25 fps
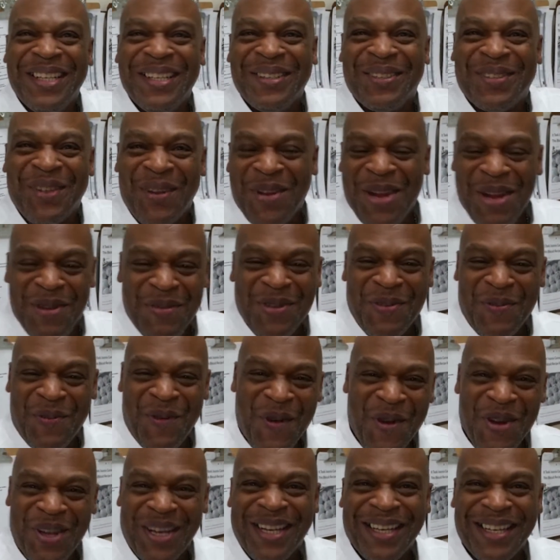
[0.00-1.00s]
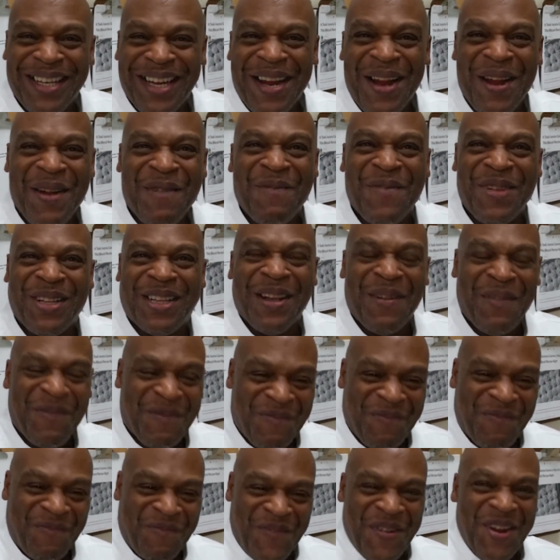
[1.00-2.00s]
so he was working there with the
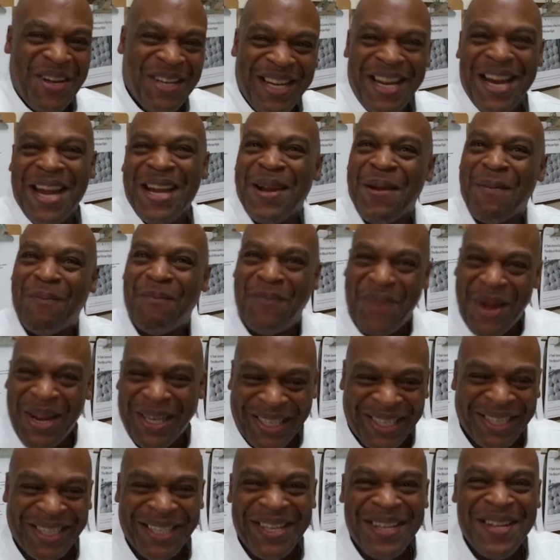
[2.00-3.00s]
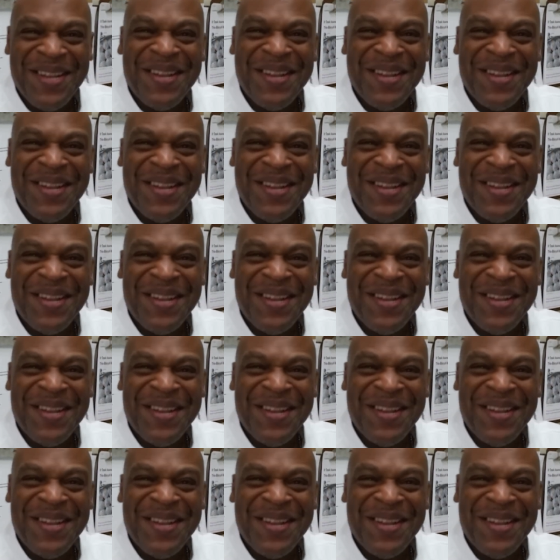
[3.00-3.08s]
foot in the bucket